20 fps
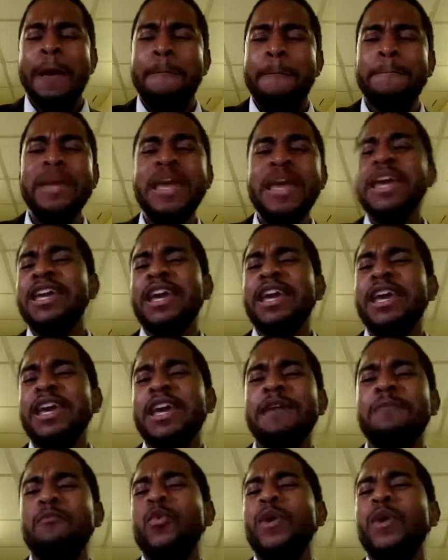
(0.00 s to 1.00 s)
making
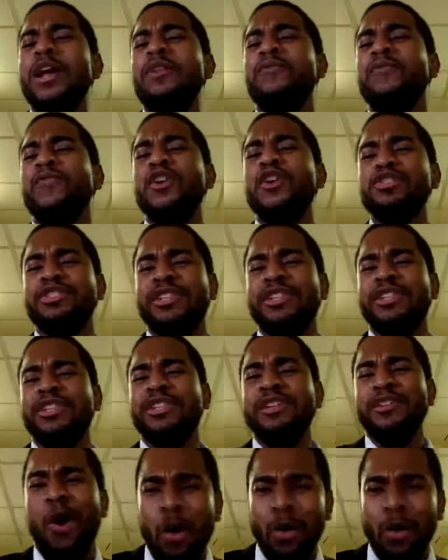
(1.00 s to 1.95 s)
him well versed in the